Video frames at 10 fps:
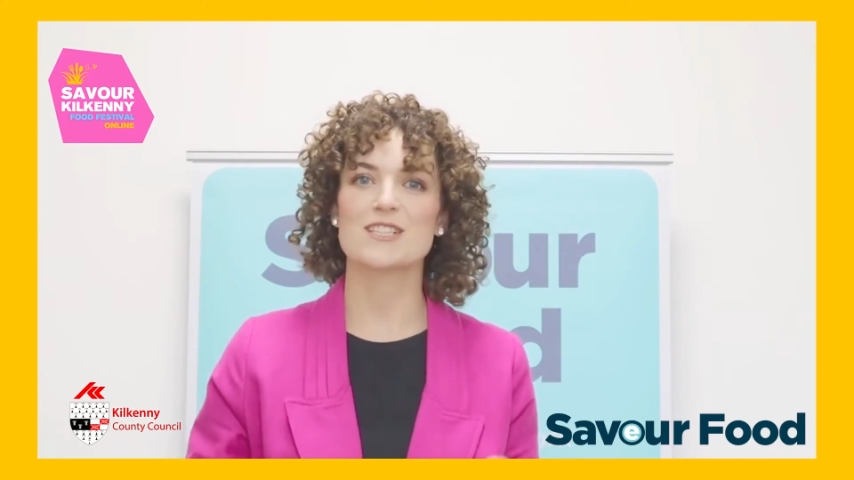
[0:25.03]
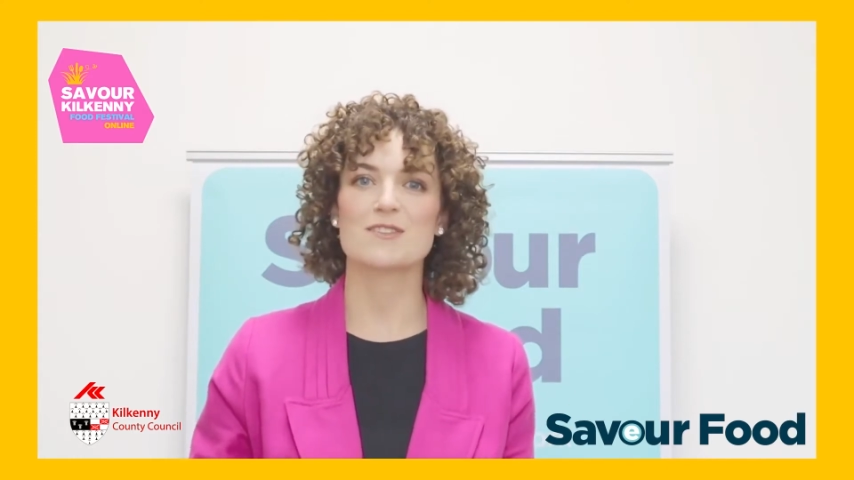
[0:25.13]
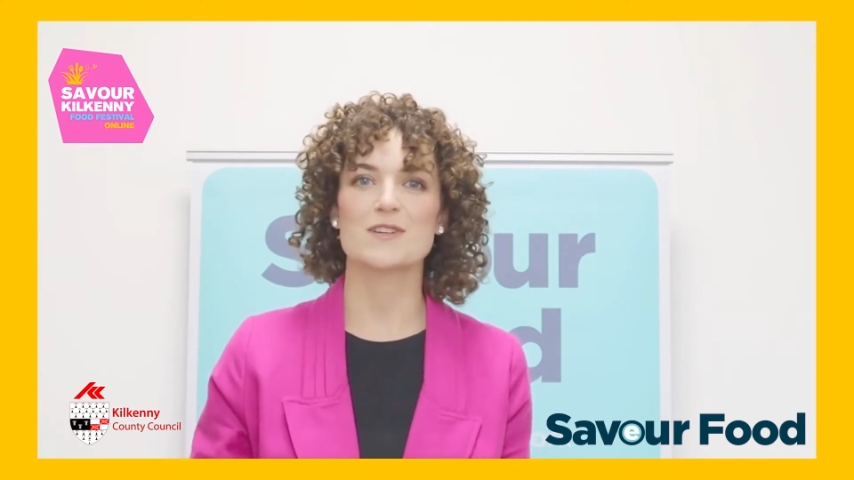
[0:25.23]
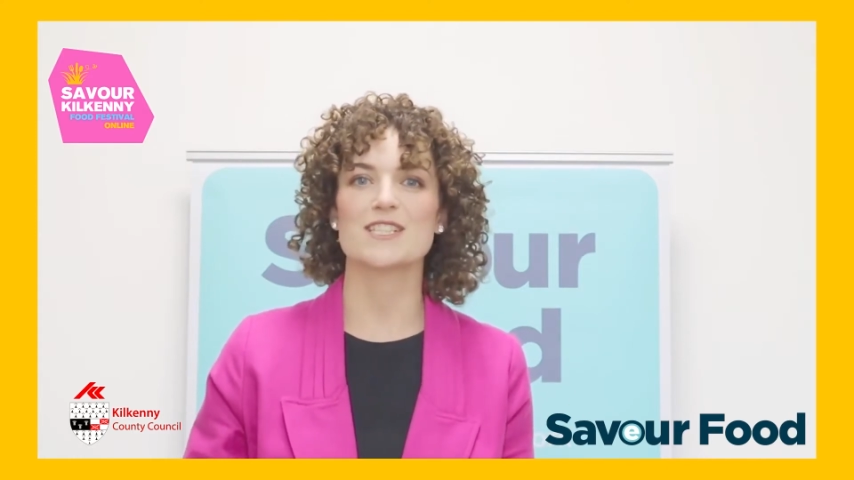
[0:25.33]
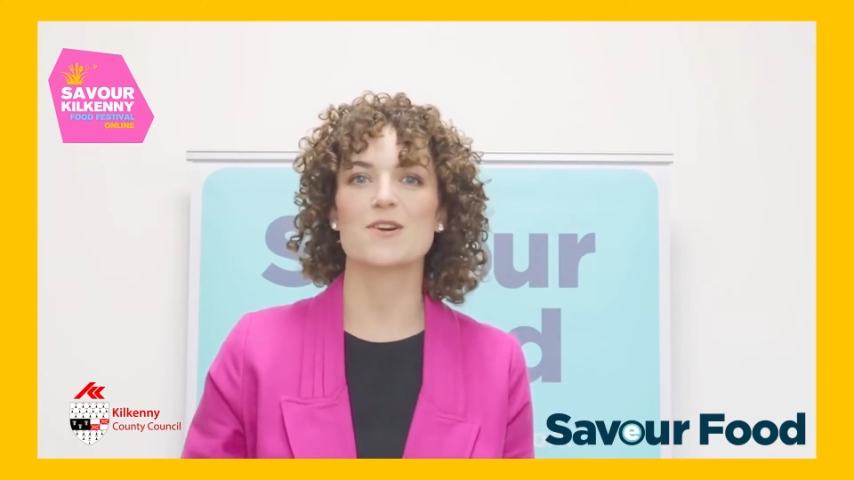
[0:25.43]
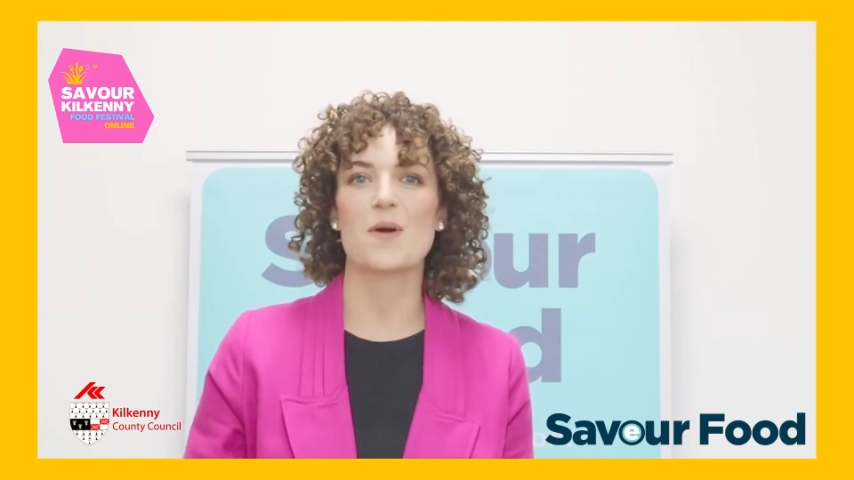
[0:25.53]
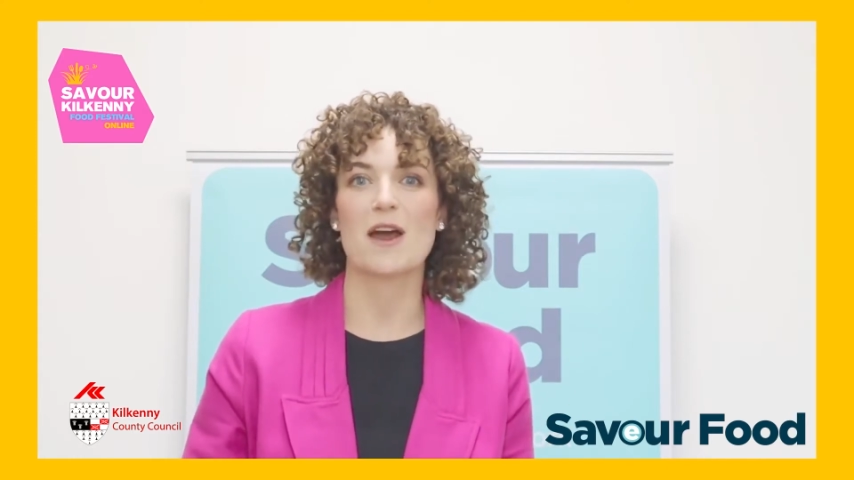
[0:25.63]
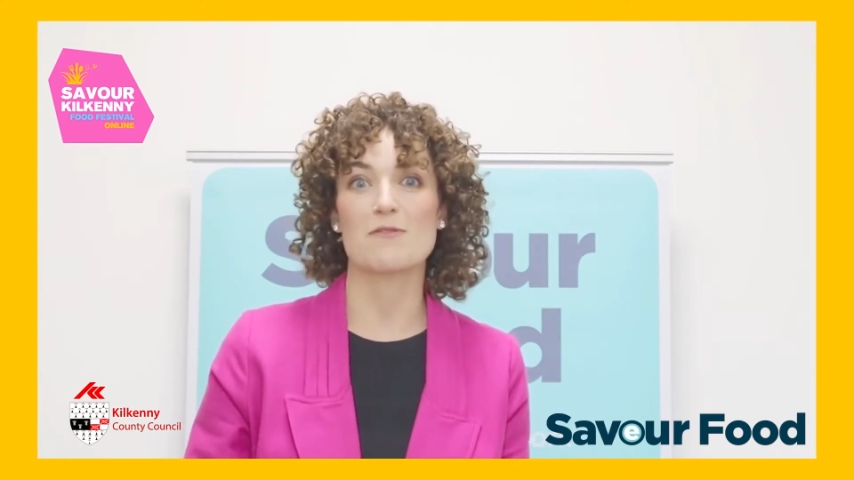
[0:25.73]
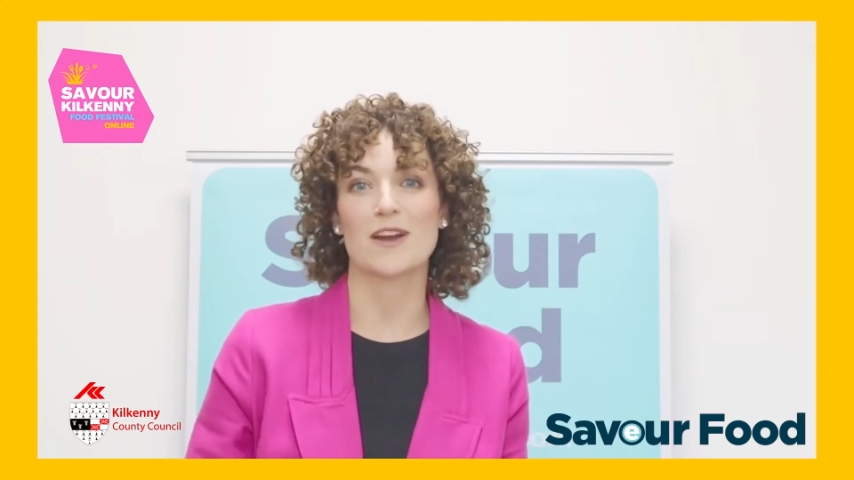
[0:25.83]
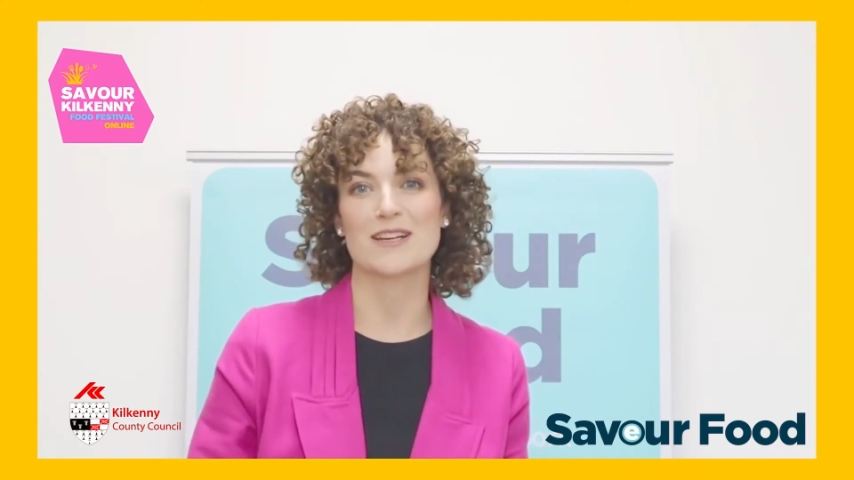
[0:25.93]
video and
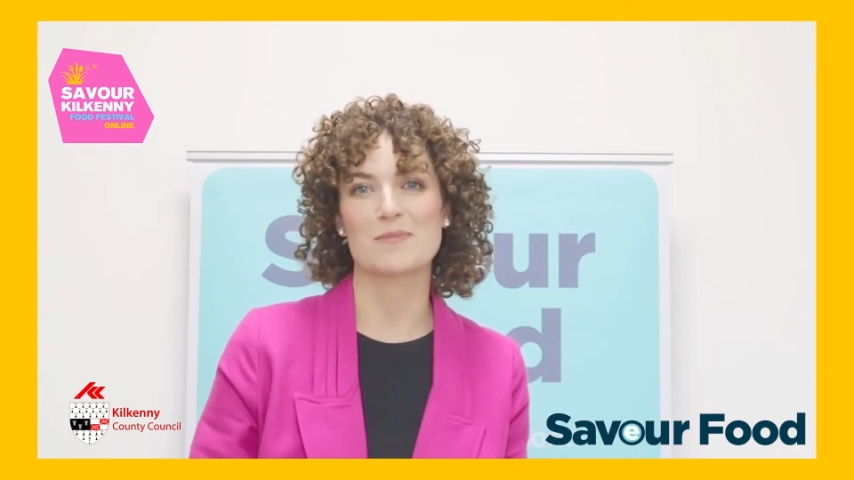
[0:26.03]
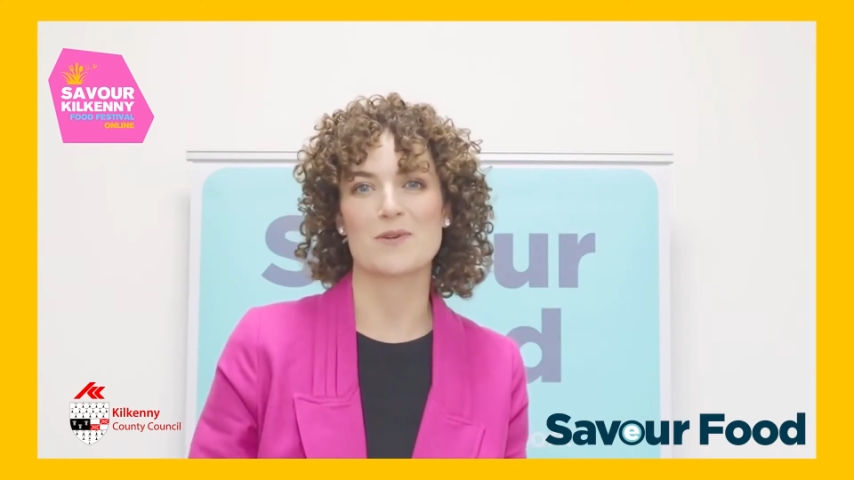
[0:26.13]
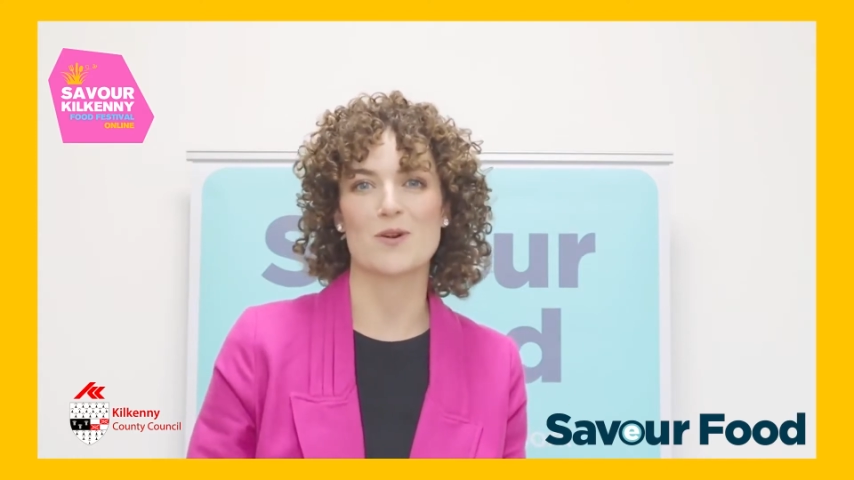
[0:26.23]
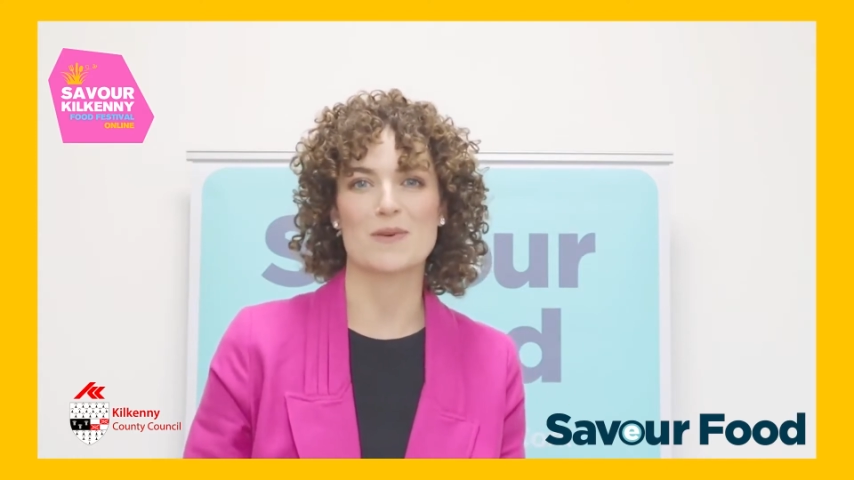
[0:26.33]
find out more